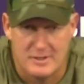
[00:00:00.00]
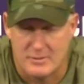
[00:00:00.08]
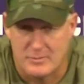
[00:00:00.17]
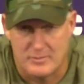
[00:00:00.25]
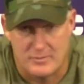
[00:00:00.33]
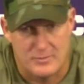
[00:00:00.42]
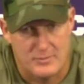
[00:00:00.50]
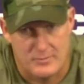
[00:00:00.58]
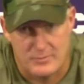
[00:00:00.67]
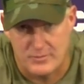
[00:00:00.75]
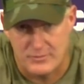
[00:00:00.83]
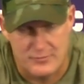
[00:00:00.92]
know, we're, we're,
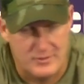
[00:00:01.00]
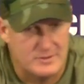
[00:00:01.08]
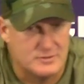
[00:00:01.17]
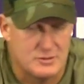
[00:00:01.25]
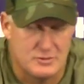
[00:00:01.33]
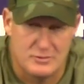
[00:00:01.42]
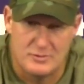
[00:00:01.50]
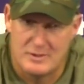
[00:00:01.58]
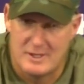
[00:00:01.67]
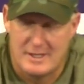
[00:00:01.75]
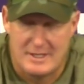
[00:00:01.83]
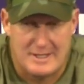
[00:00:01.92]
we're three and two.
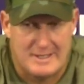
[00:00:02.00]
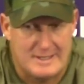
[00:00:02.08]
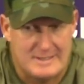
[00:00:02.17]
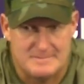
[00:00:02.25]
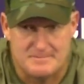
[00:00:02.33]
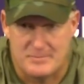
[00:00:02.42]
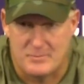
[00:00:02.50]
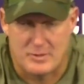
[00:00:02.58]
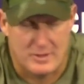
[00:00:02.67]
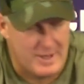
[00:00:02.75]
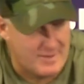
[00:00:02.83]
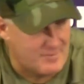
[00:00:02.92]
Um,
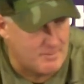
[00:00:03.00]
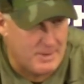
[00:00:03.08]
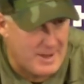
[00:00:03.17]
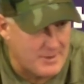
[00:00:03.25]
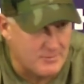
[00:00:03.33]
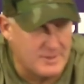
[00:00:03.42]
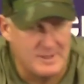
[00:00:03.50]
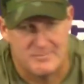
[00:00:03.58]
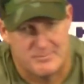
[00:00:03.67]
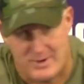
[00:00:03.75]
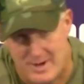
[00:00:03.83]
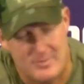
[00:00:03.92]
we have a bye week,
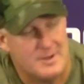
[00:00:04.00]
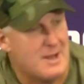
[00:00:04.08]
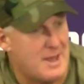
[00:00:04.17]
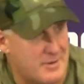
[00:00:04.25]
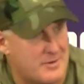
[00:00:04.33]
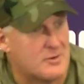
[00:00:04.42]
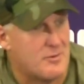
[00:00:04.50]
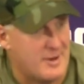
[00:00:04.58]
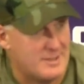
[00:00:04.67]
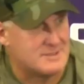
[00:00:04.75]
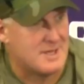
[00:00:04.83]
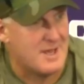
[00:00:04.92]
probably not at a
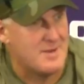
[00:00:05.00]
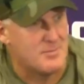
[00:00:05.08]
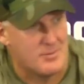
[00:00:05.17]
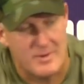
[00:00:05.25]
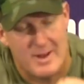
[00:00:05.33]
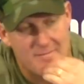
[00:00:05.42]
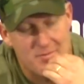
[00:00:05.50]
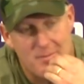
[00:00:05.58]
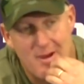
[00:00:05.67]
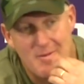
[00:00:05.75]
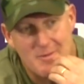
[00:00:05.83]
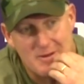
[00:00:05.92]
great time, but we have the
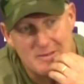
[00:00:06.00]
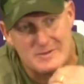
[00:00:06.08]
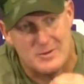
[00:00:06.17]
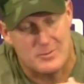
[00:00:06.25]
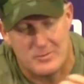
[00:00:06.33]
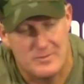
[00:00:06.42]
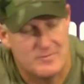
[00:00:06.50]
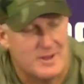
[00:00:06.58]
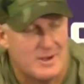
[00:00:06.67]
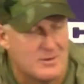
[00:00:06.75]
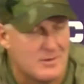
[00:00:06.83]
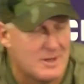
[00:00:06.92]
bye week, so we've
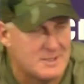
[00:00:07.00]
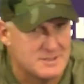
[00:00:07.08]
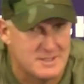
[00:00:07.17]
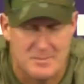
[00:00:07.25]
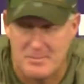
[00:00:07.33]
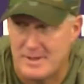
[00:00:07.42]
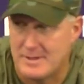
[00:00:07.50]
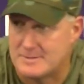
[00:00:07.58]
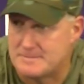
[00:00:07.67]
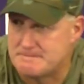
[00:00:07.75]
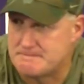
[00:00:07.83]
got to utilize it and get better.